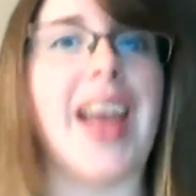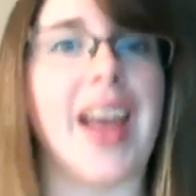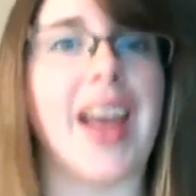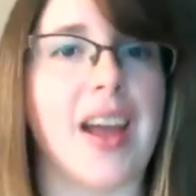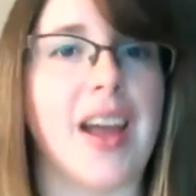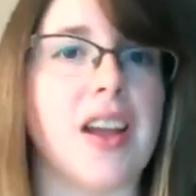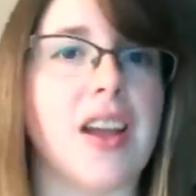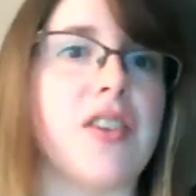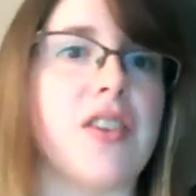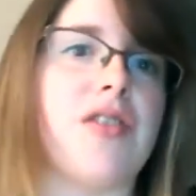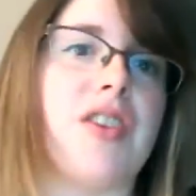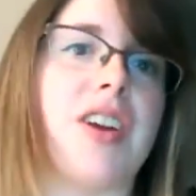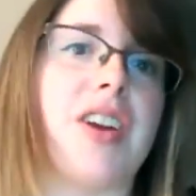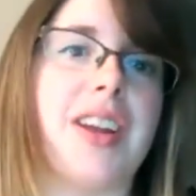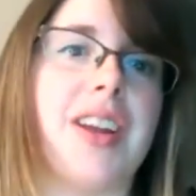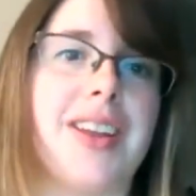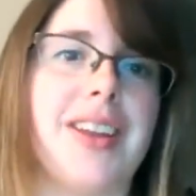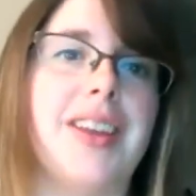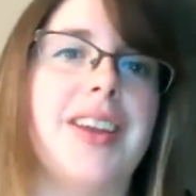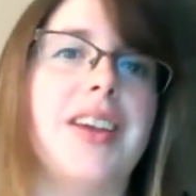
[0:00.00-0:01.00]

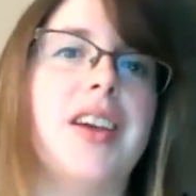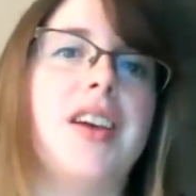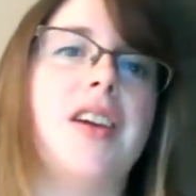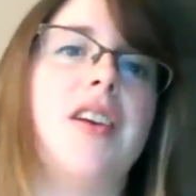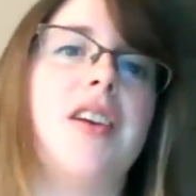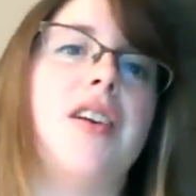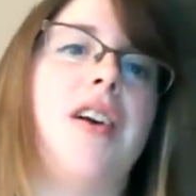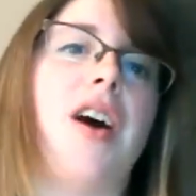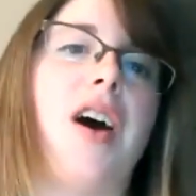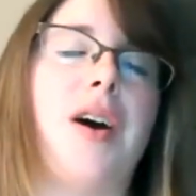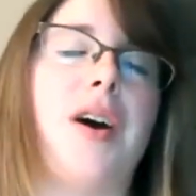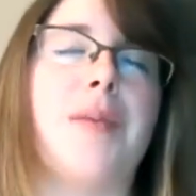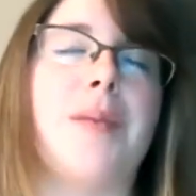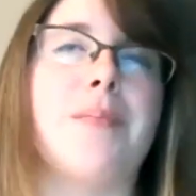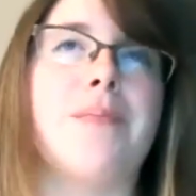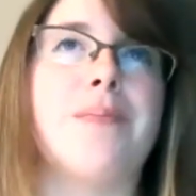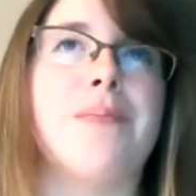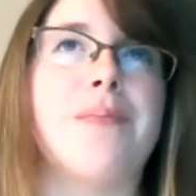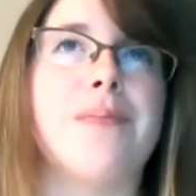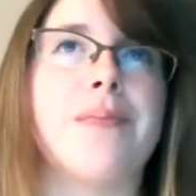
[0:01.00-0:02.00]
angry
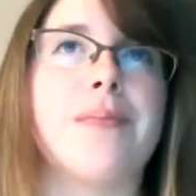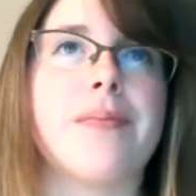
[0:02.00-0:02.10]
in